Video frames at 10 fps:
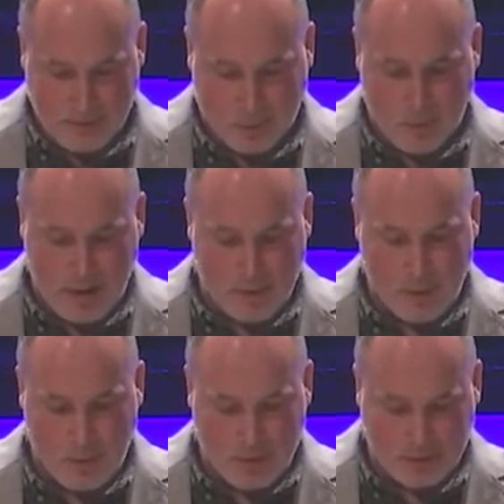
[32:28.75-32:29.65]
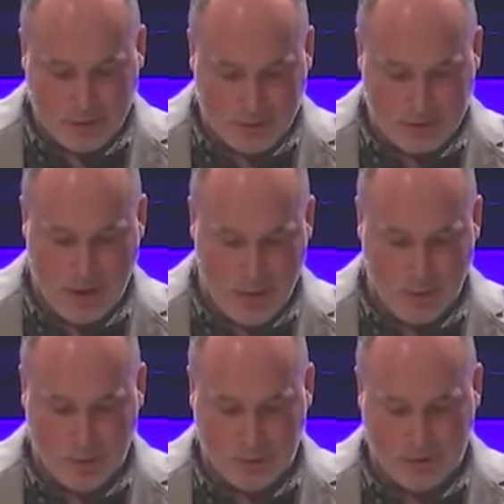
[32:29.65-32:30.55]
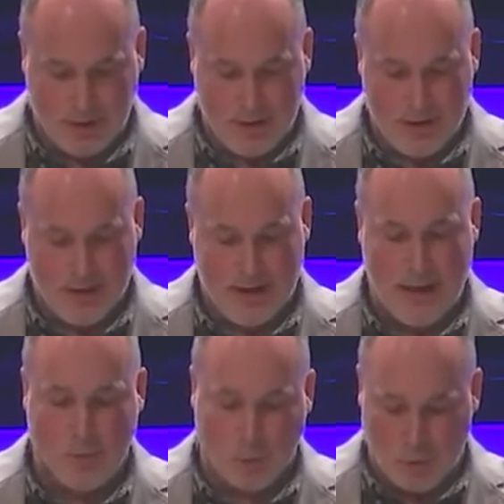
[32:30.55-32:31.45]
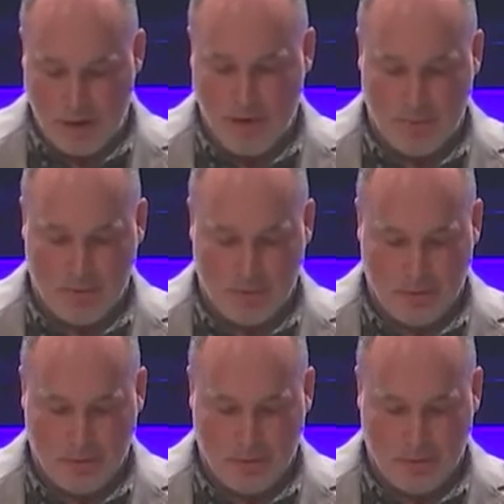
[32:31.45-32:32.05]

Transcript: For whatever a person sows, he will reap.